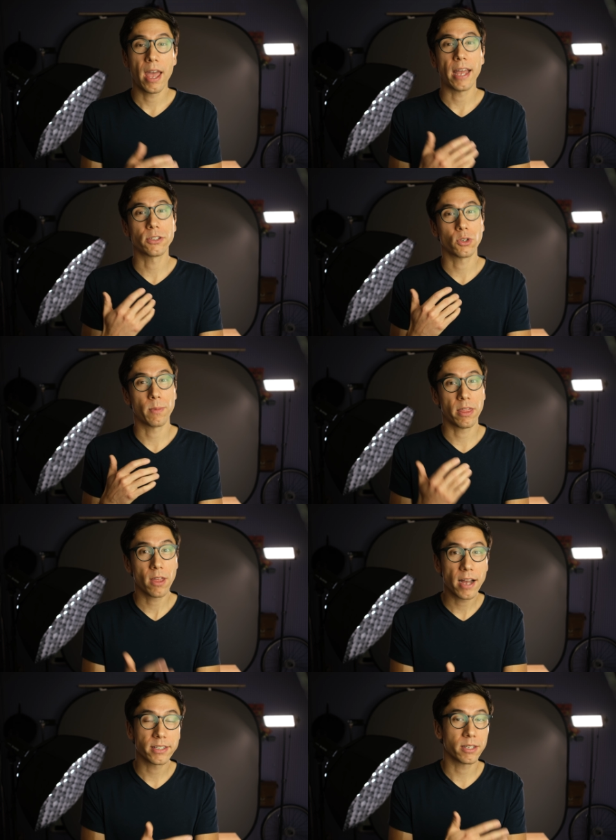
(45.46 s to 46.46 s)
and so my
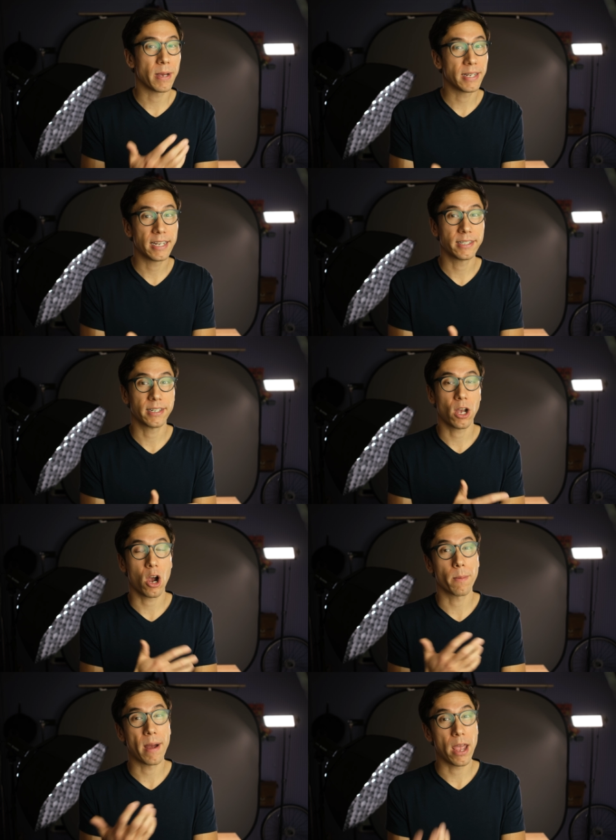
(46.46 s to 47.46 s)
thoughts and my testing
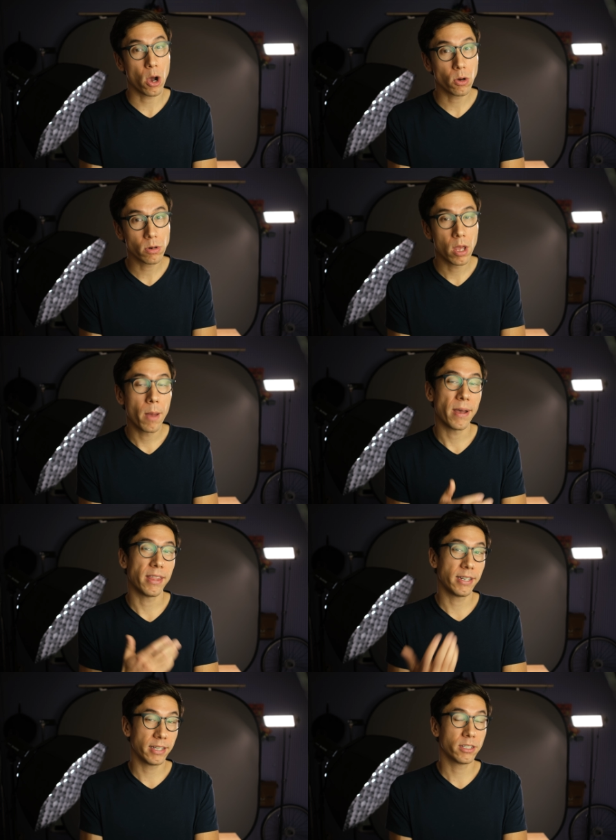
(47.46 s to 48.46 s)
are my own, but
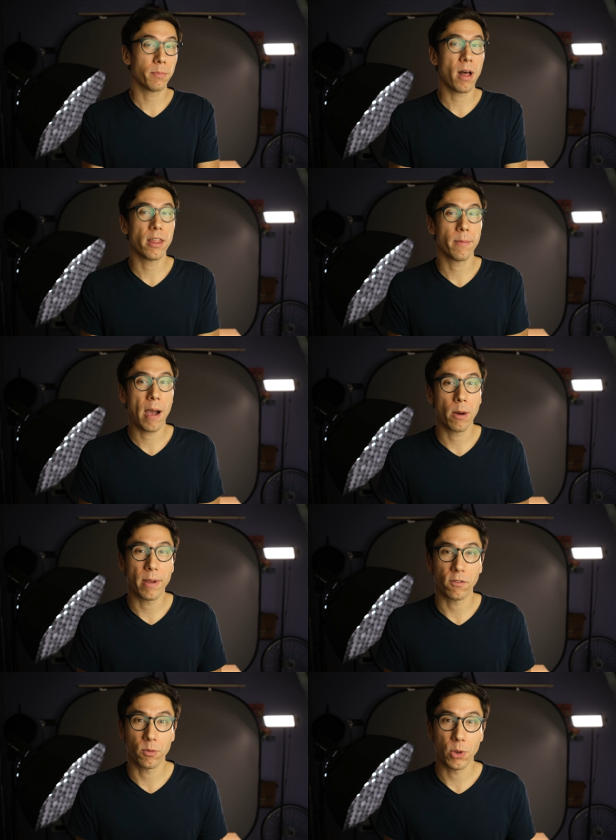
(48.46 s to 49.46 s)
they did supply the power
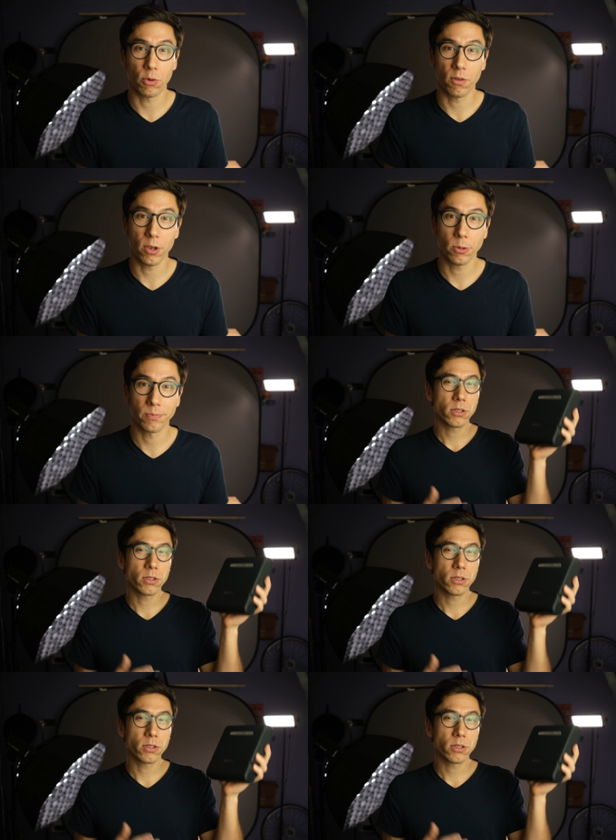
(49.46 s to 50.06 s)
bank for me to review.